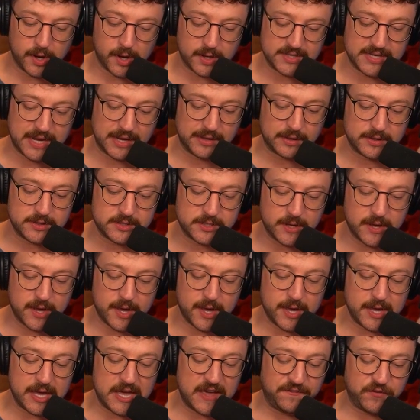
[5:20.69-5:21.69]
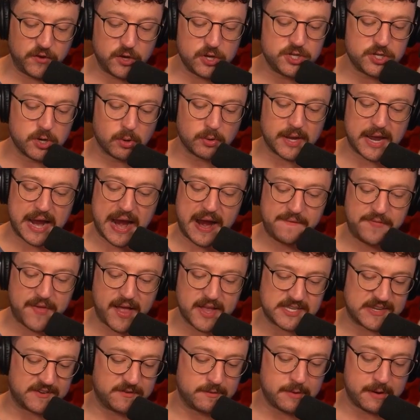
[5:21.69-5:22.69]
talent. If you don't have
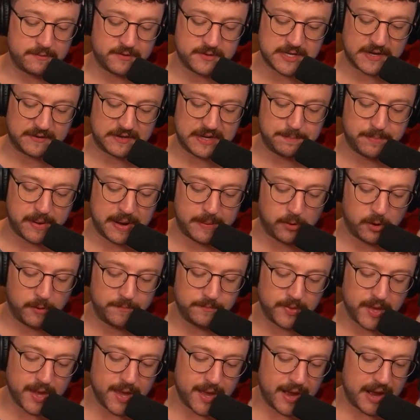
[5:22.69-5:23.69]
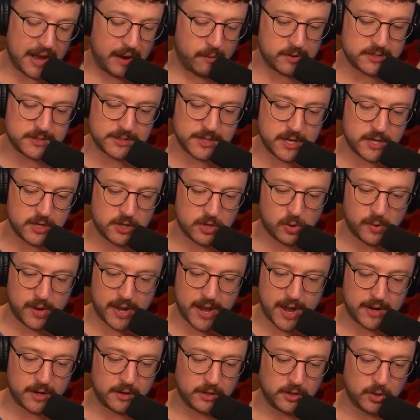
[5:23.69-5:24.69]
that safety bubble, I would say go
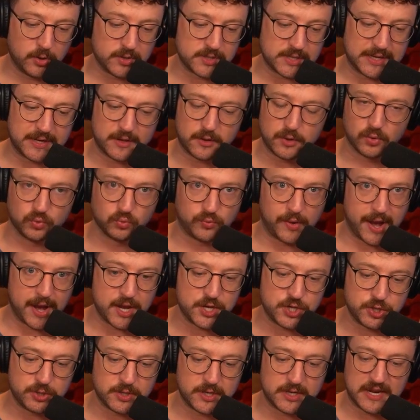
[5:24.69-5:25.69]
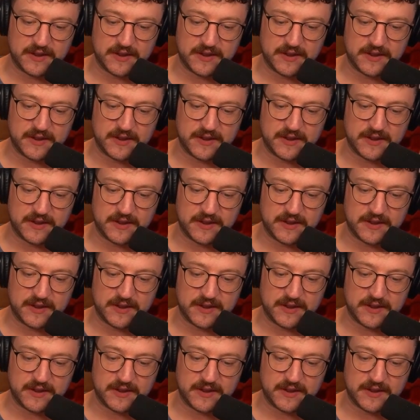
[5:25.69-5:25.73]
ahead and use another range unit.